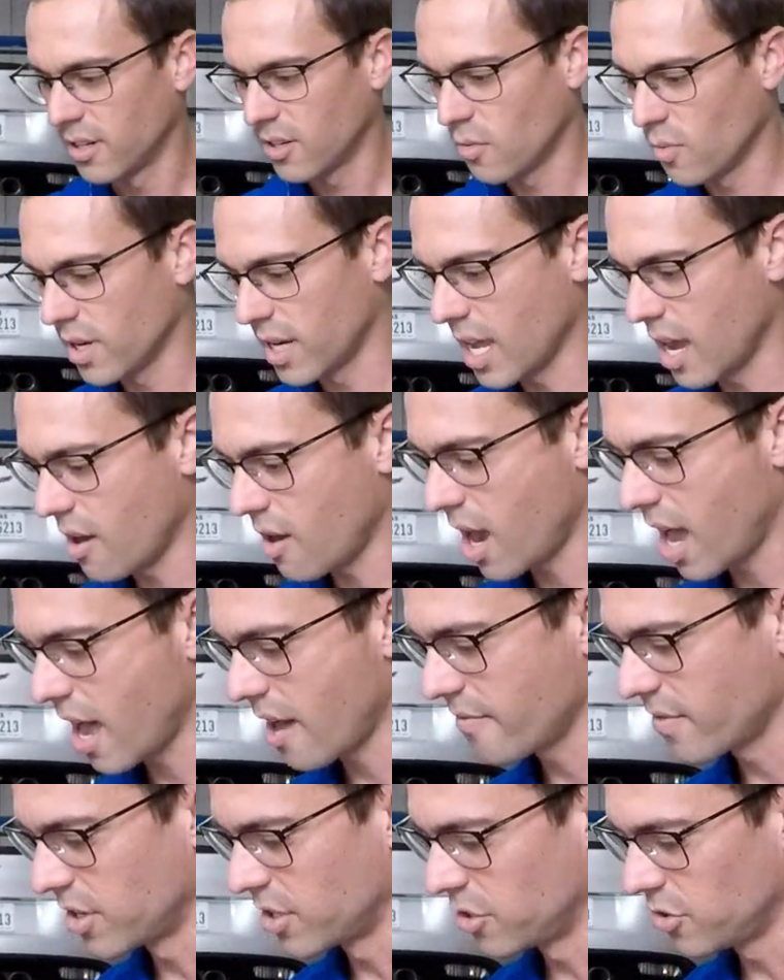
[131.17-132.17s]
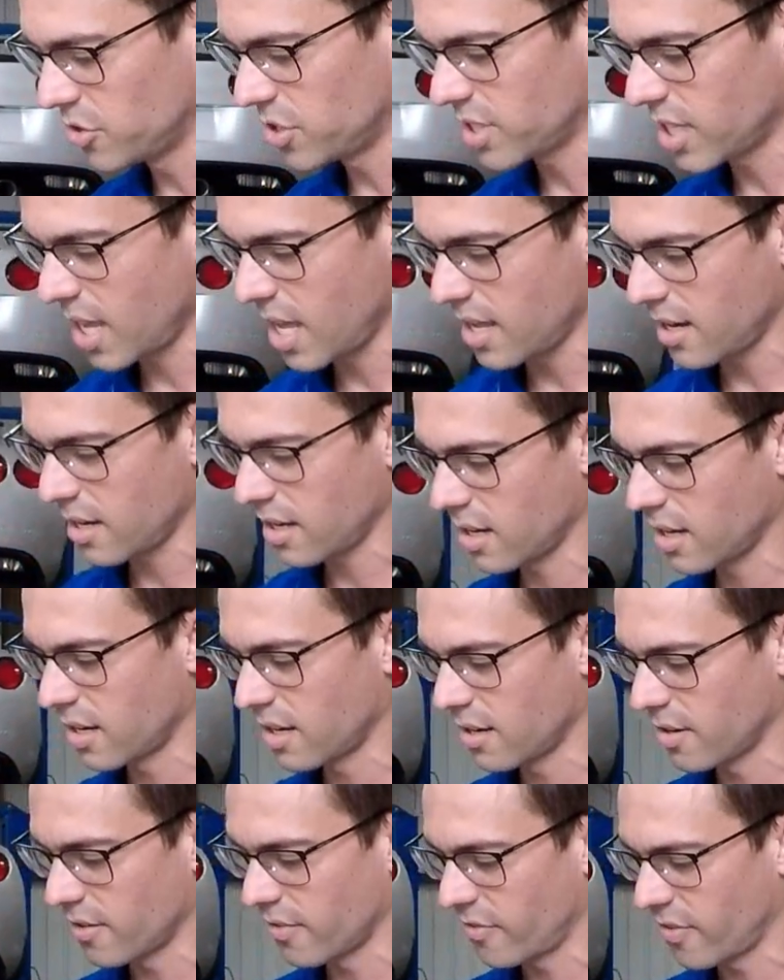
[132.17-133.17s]
We now have a new set
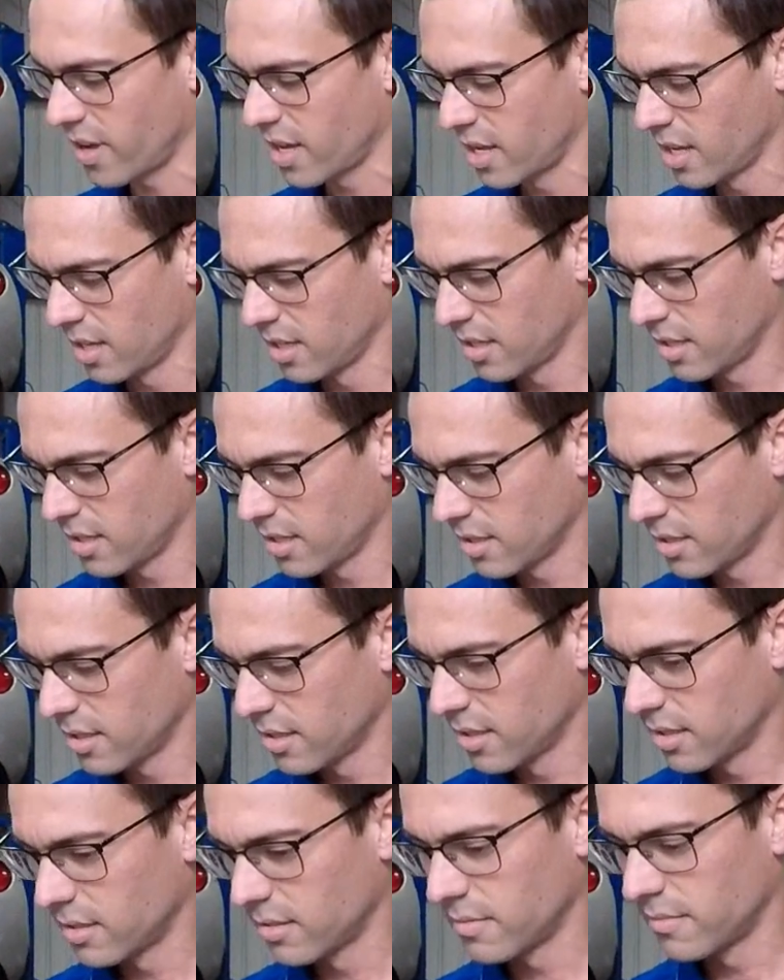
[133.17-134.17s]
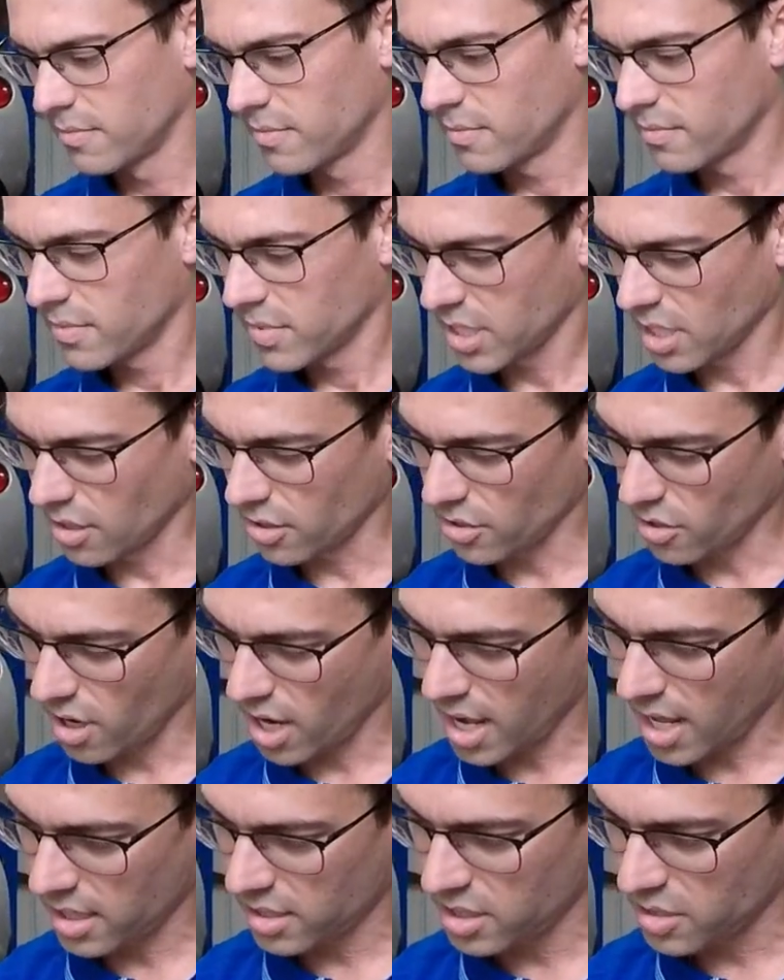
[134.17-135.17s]
of cylinder
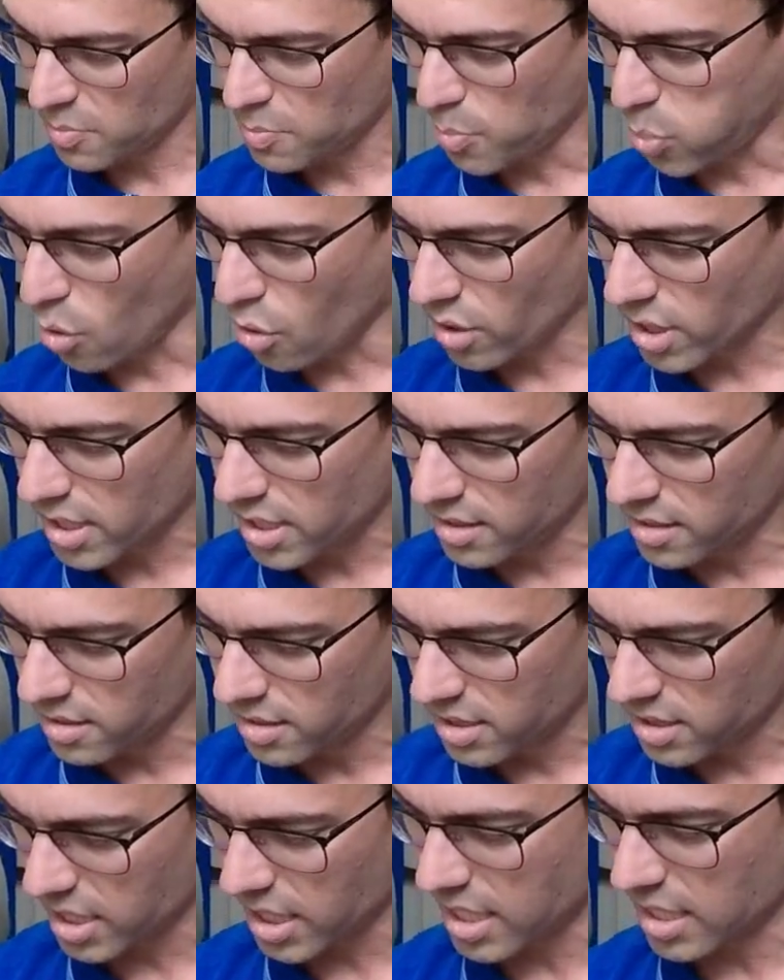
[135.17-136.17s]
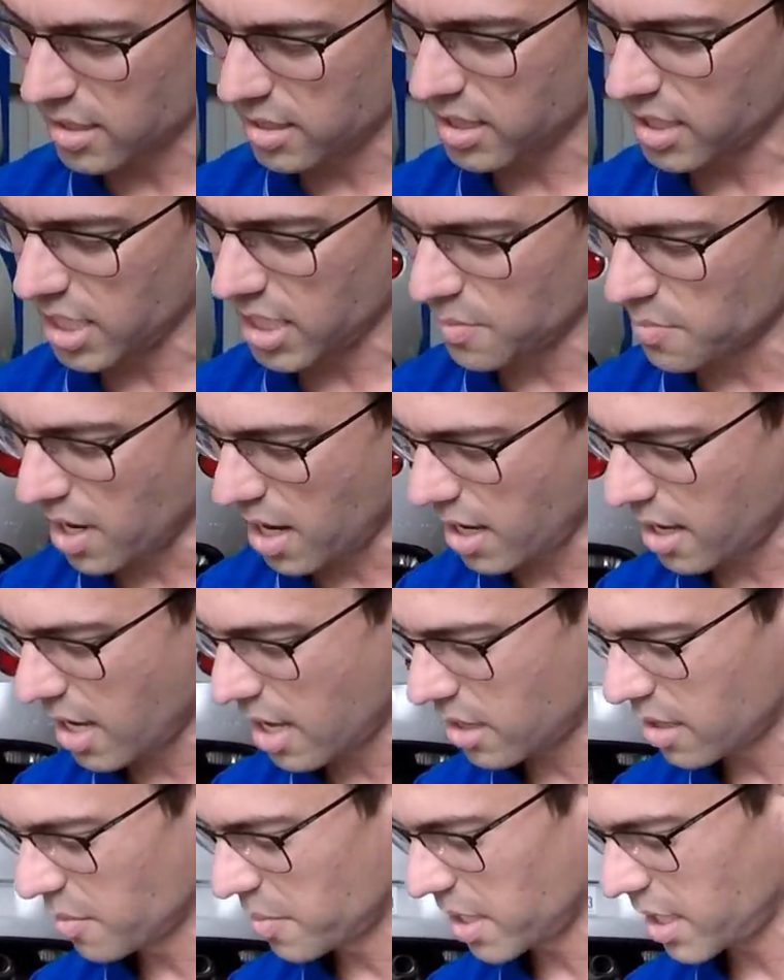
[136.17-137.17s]
heads ported, CNC'd by
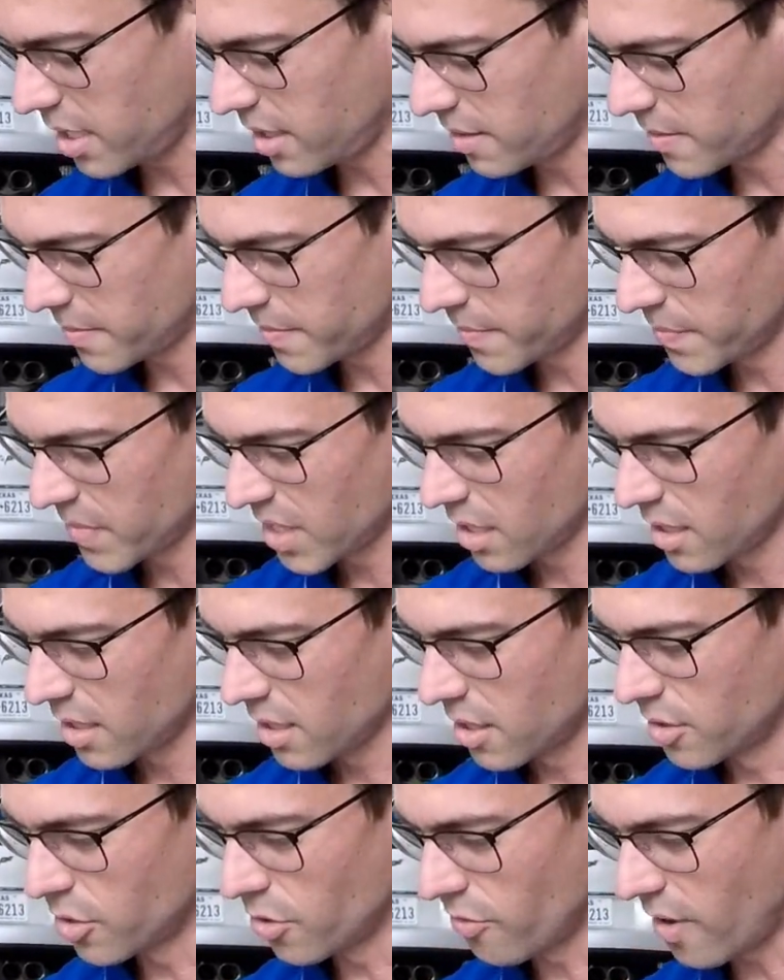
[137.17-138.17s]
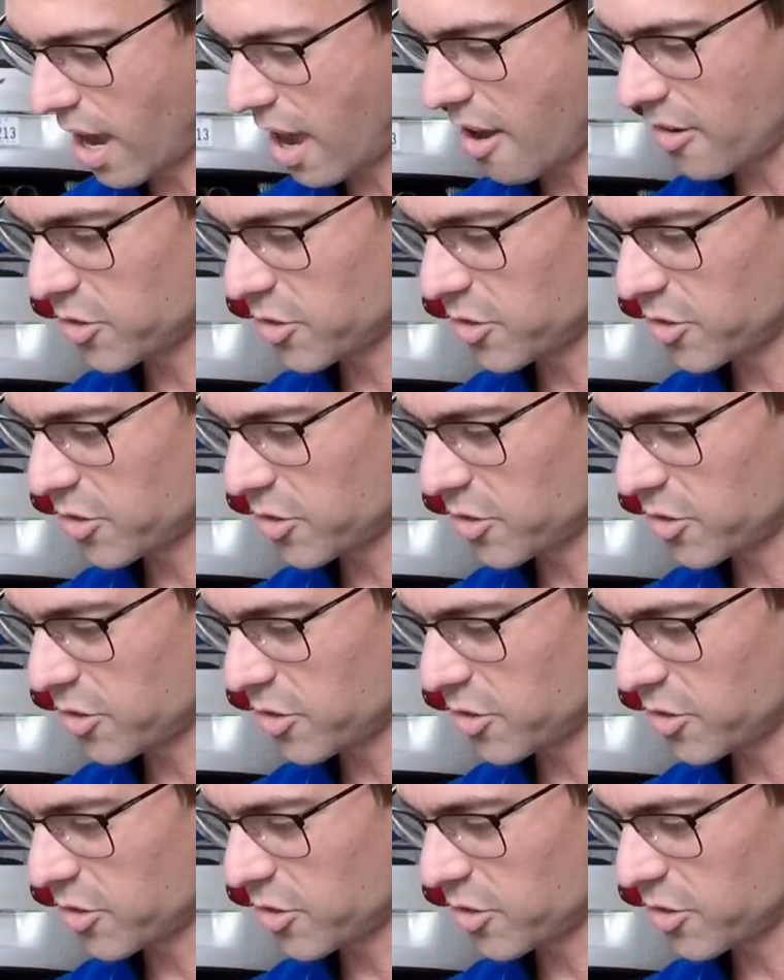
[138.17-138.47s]
LME, new valve